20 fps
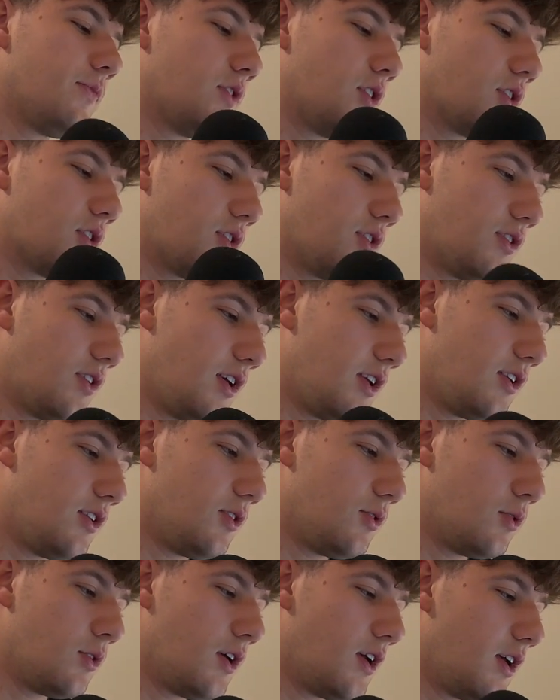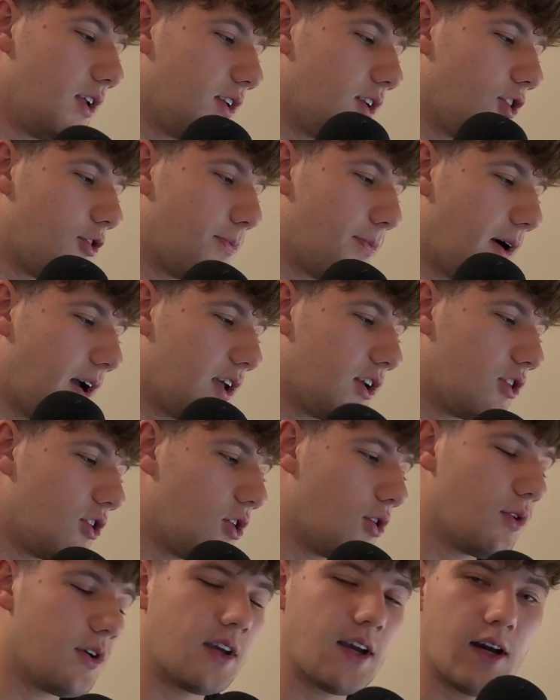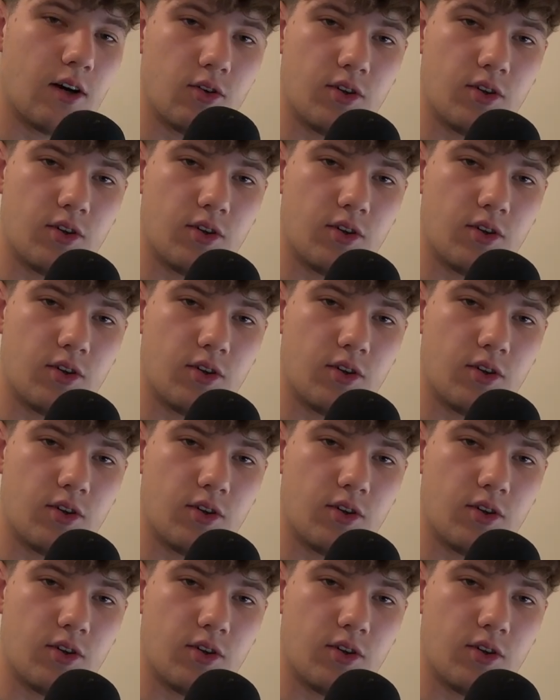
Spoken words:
to continue despite knowing how